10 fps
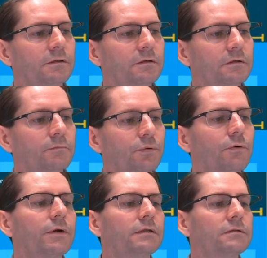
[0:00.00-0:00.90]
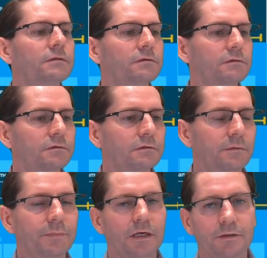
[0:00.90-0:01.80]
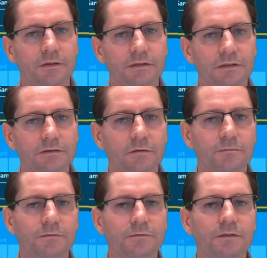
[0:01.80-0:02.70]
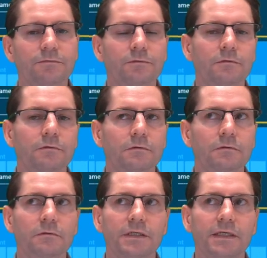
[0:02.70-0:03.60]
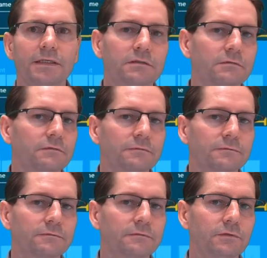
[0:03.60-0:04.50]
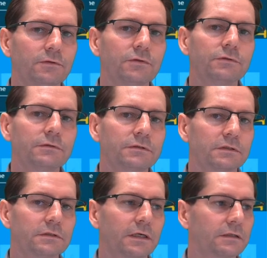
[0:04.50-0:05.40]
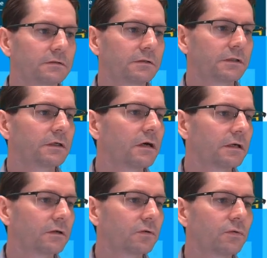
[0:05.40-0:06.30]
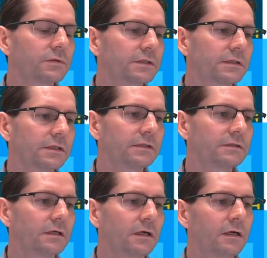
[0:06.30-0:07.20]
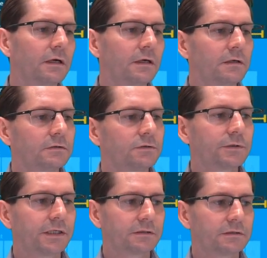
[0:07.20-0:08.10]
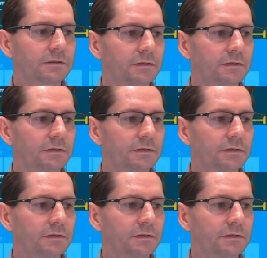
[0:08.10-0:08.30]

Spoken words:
brought into the Power BI Desktop just for ease of use, and so you can kind of launch these toolkits